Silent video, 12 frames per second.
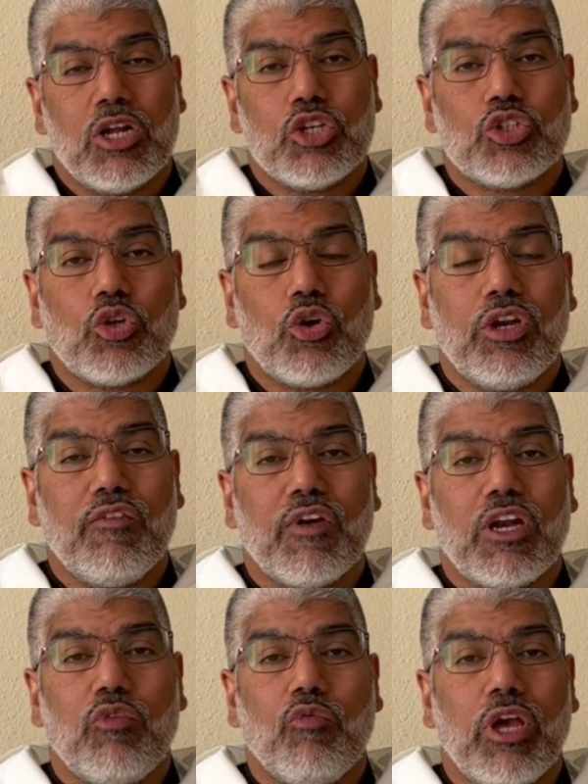So,
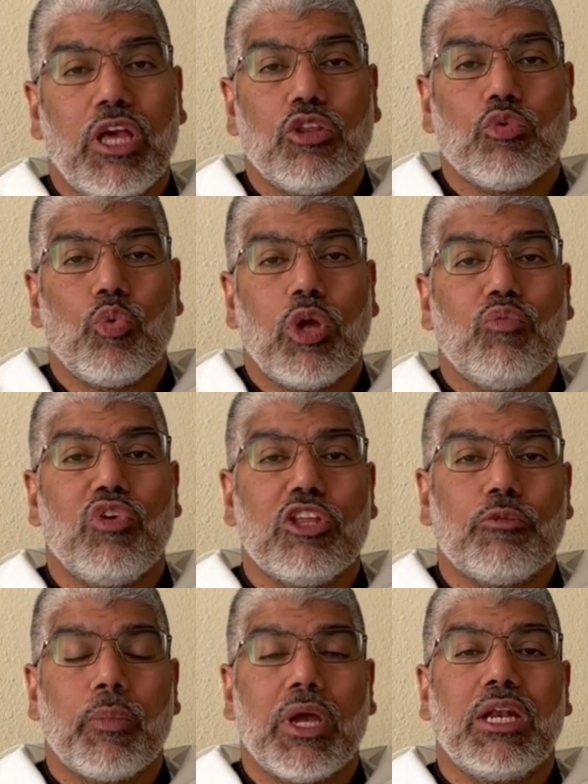different ways when we
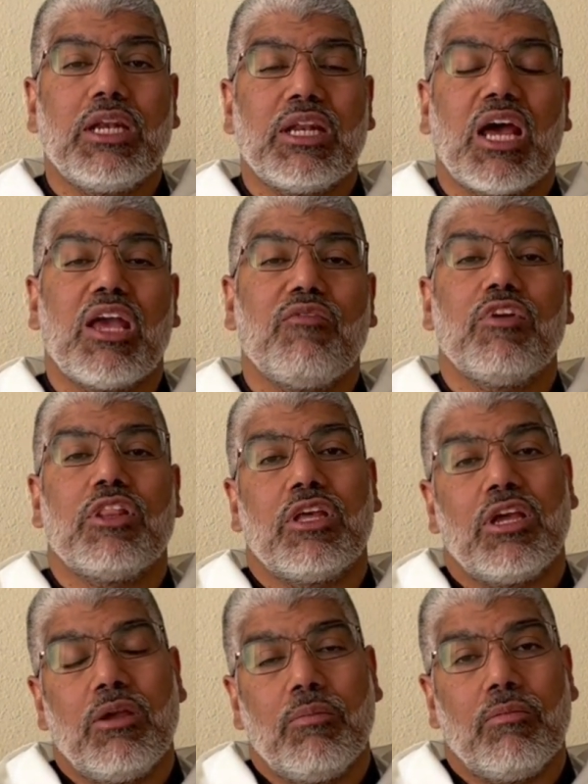spend time with
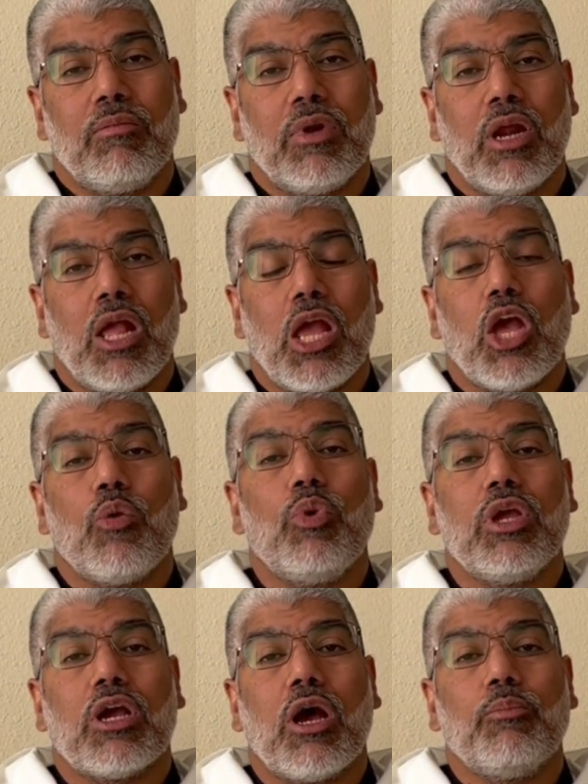him, we
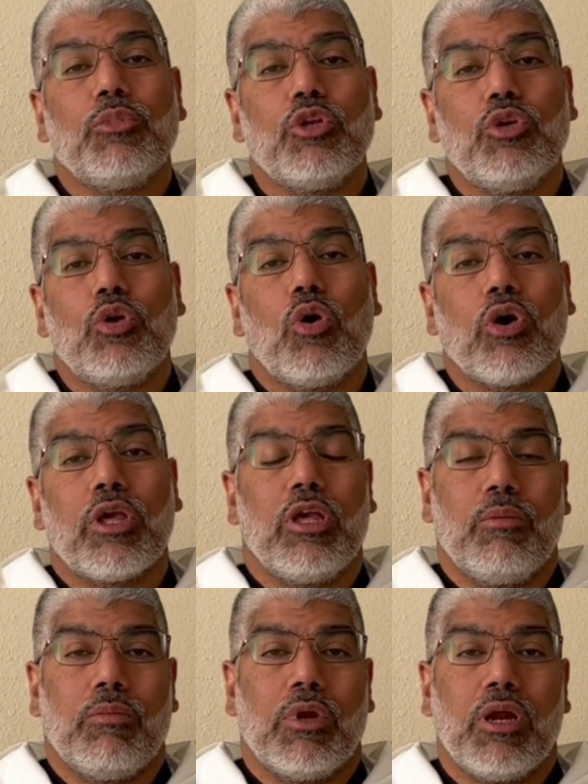come to know
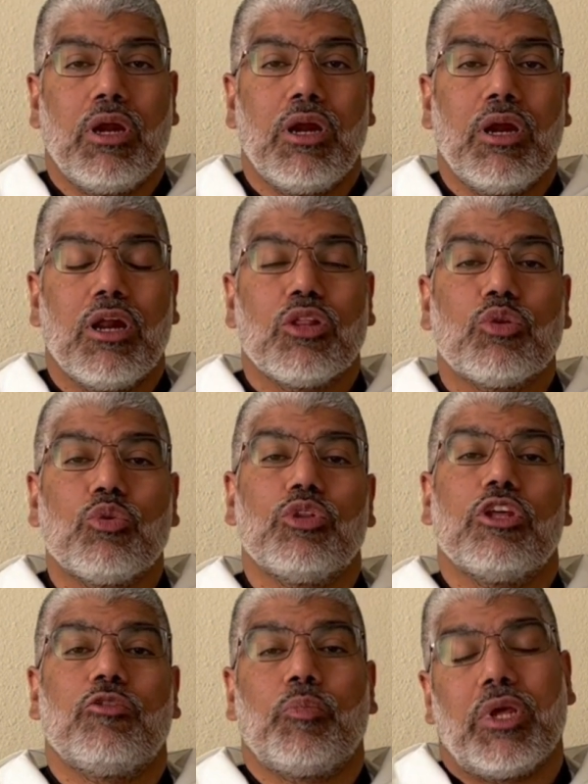him through the
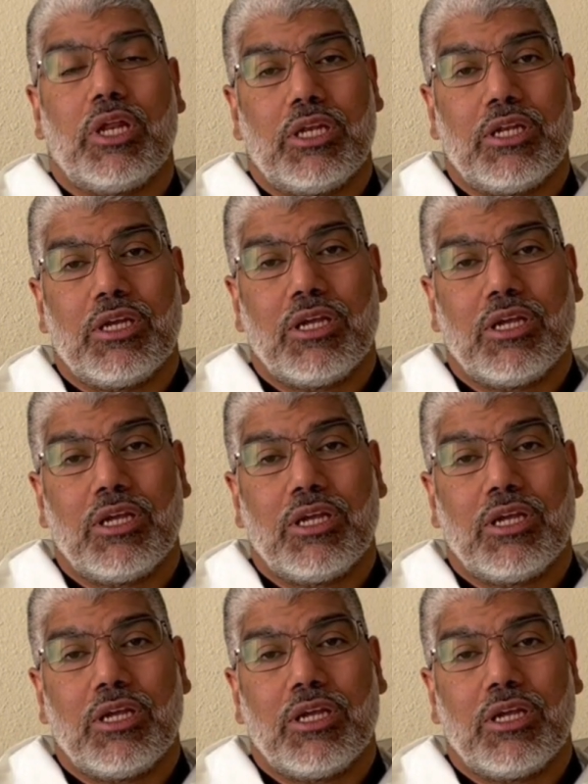Spirit.